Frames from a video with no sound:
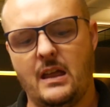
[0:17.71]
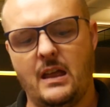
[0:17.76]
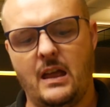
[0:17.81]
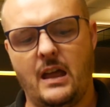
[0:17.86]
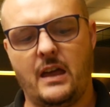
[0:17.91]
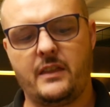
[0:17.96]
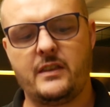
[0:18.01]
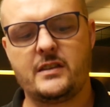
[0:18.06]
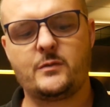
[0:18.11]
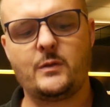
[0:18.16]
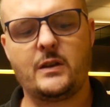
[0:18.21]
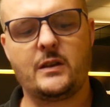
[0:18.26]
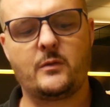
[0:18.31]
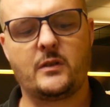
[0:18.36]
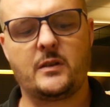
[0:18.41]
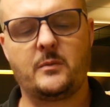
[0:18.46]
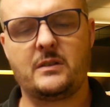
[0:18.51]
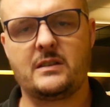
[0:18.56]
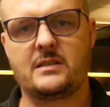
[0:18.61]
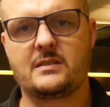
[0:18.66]
This week we're
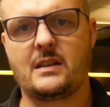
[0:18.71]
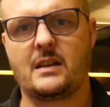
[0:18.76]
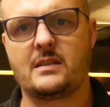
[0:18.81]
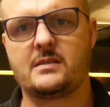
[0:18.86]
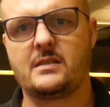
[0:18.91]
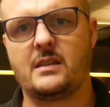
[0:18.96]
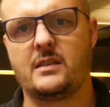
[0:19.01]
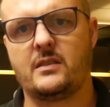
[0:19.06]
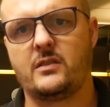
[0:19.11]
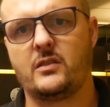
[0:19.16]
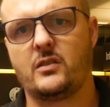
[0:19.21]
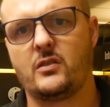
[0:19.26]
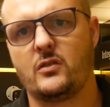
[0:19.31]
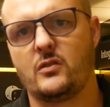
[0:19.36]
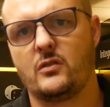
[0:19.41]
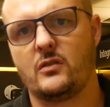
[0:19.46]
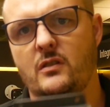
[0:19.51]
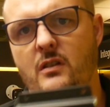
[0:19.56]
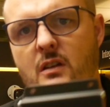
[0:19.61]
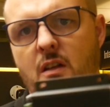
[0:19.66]
going to be discussing
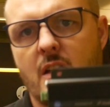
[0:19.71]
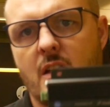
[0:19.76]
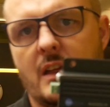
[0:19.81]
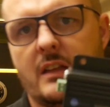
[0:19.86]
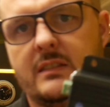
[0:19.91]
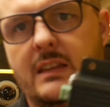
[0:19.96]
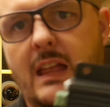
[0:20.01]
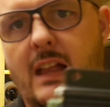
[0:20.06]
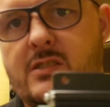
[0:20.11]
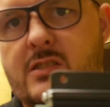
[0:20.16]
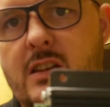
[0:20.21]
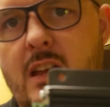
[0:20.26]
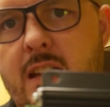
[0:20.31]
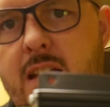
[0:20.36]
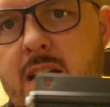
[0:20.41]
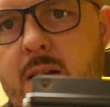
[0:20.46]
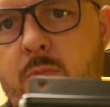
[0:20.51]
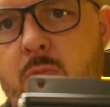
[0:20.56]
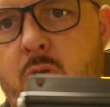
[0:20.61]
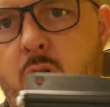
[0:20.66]
the
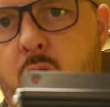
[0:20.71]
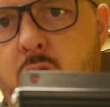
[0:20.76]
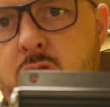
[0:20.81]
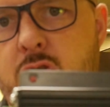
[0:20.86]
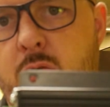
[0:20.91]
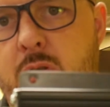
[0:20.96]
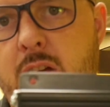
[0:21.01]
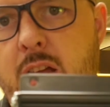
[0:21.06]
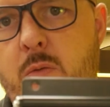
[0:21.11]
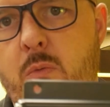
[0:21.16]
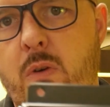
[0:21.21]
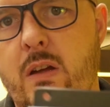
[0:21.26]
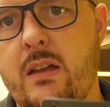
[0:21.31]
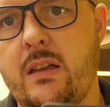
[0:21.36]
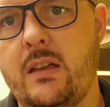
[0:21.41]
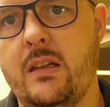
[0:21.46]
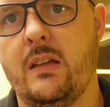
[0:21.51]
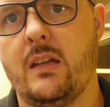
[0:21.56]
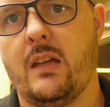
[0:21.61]
Netgenium audio gateway,